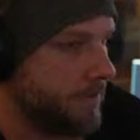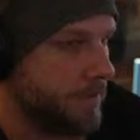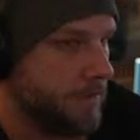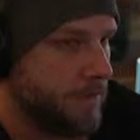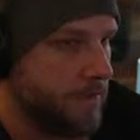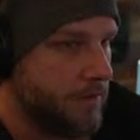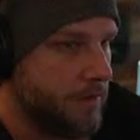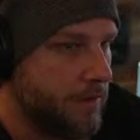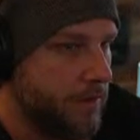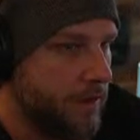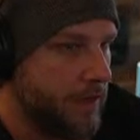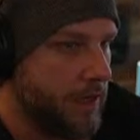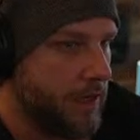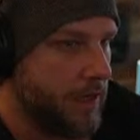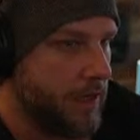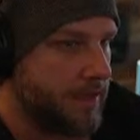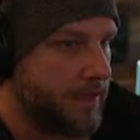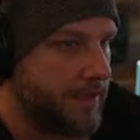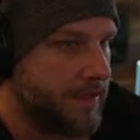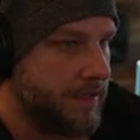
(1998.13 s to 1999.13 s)
you
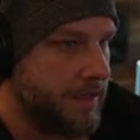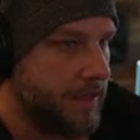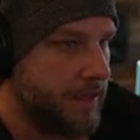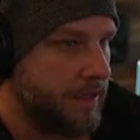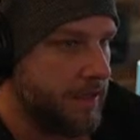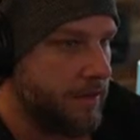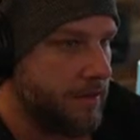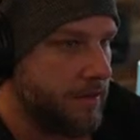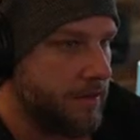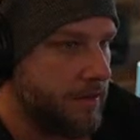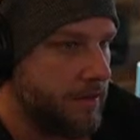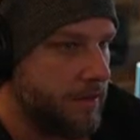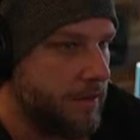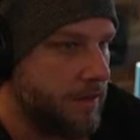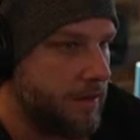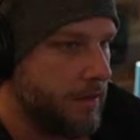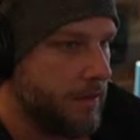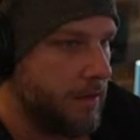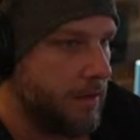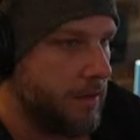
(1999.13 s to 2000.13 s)
kind of see.
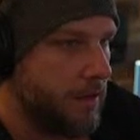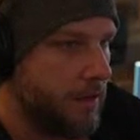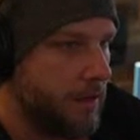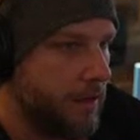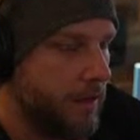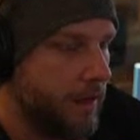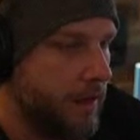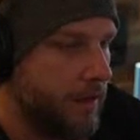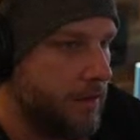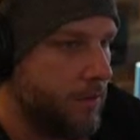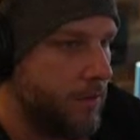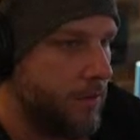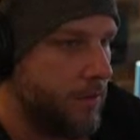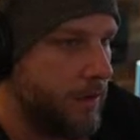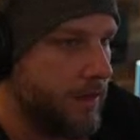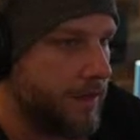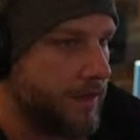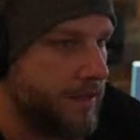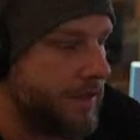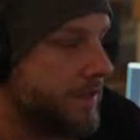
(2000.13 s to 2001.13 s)
Ignore
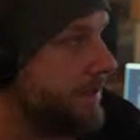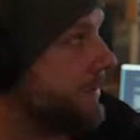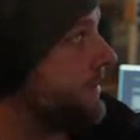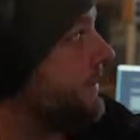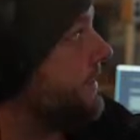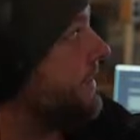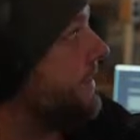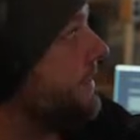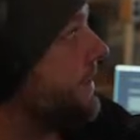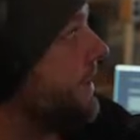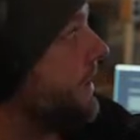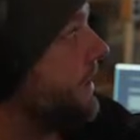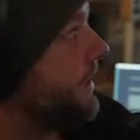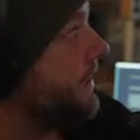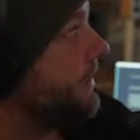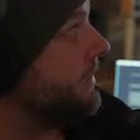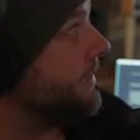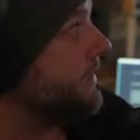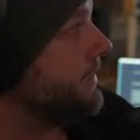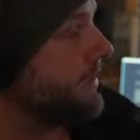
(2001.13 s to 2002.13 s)
this because this is kind of
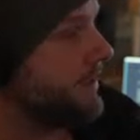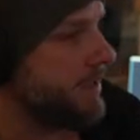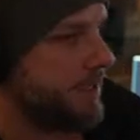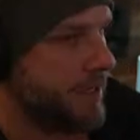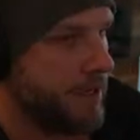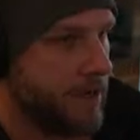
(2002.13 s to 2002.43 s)
just the